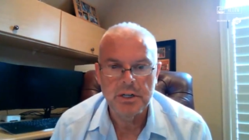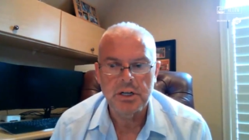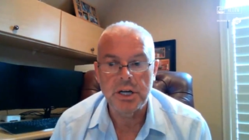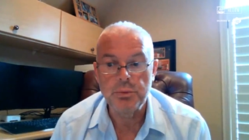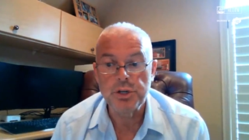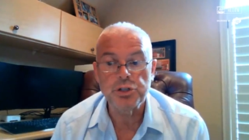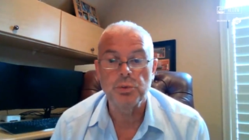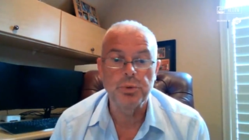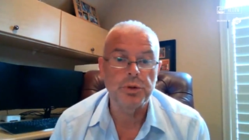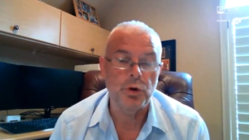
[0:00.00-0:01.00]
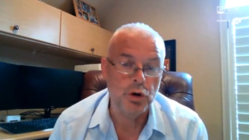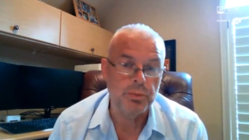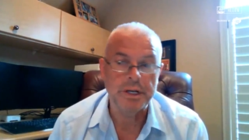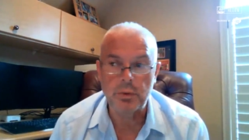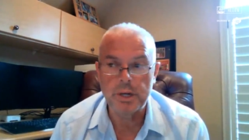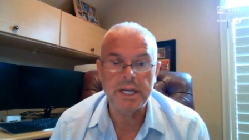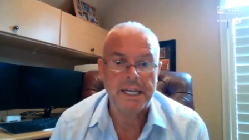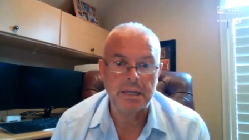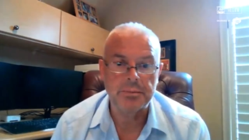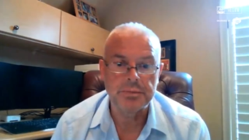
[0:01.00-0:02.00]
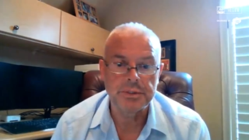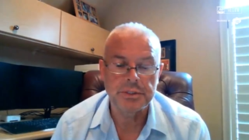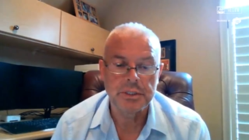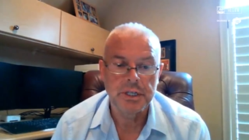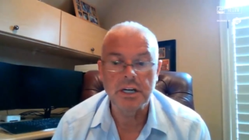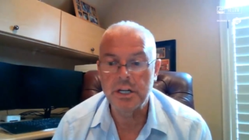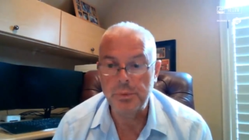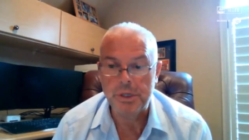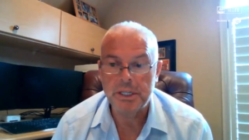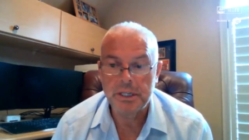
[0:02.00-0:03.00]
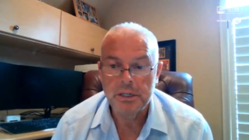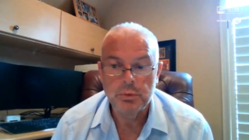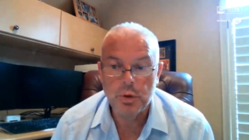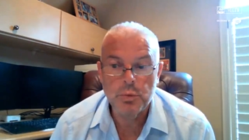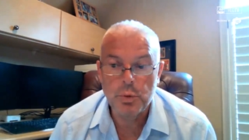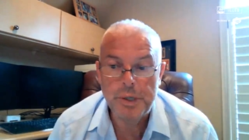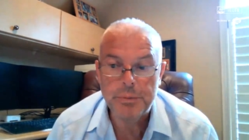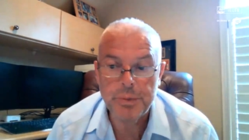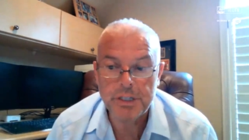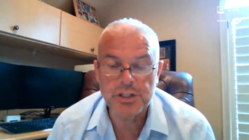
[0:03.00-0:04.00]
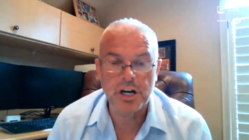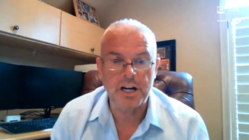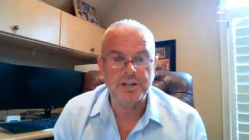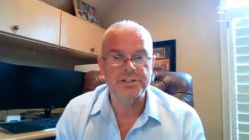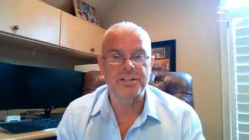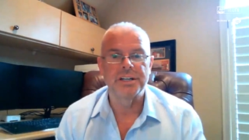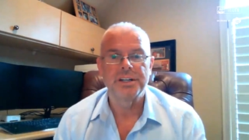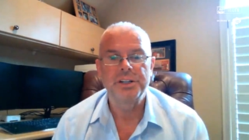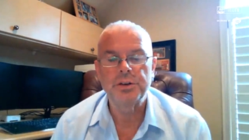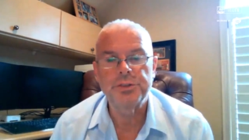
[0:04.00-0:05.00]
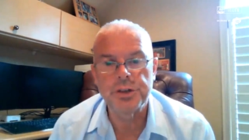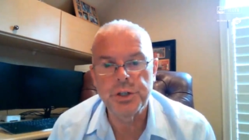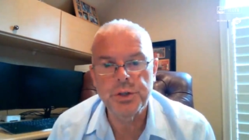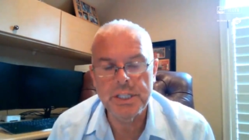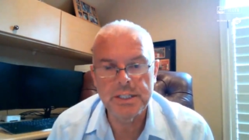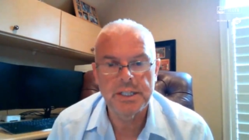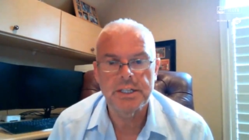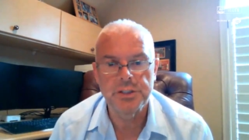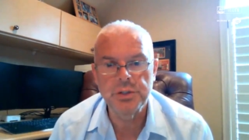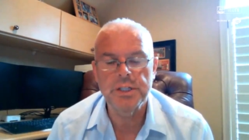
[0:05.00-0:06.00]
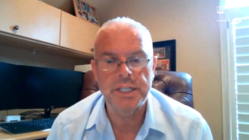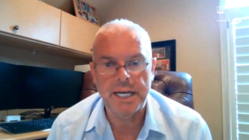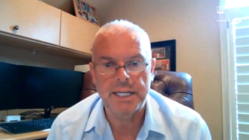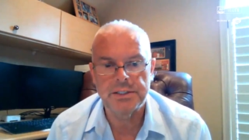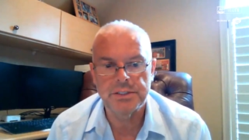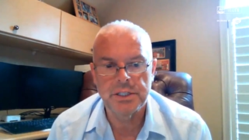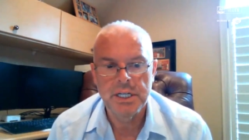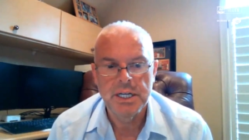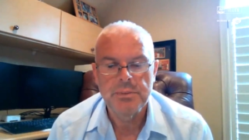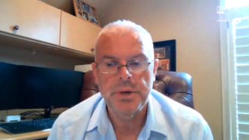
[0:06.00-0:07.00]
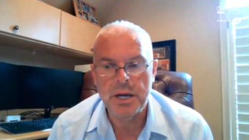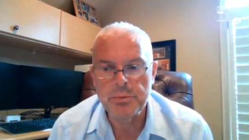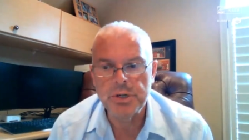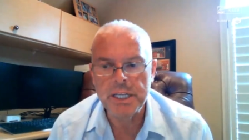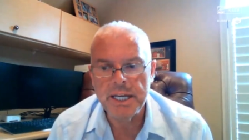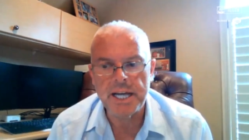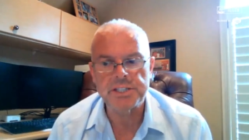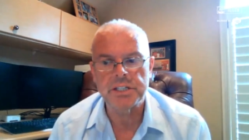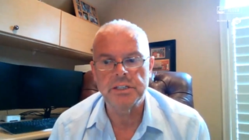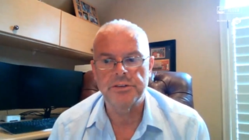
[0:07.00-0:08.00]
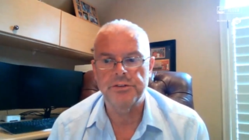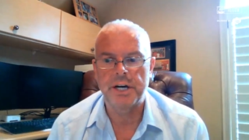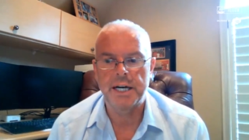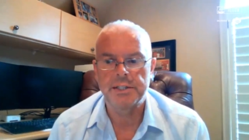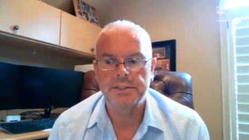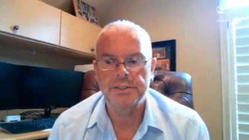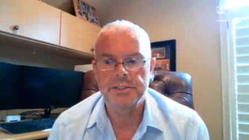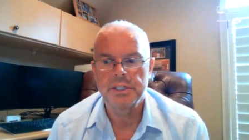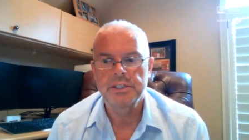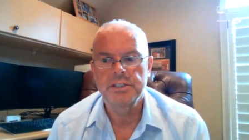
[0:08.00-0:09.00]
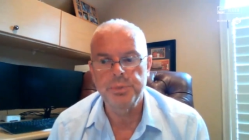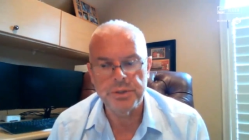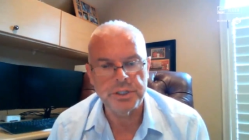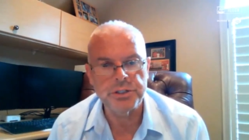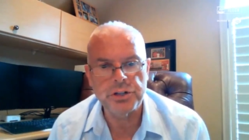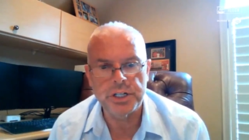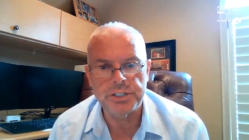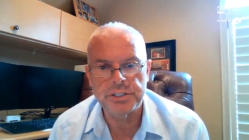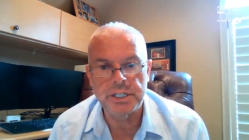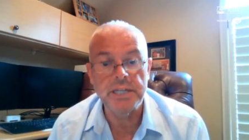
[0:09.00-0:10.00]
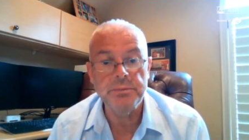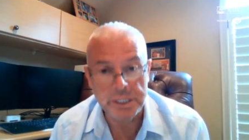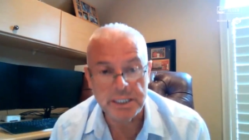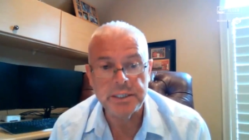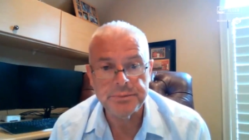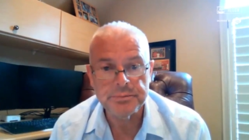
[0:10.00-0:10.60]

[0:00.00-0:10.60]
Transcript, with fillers: can we show both home and away games? And can we what will we be charged, you know, for doing doing that? But I'm really asking the fans to put their trust in me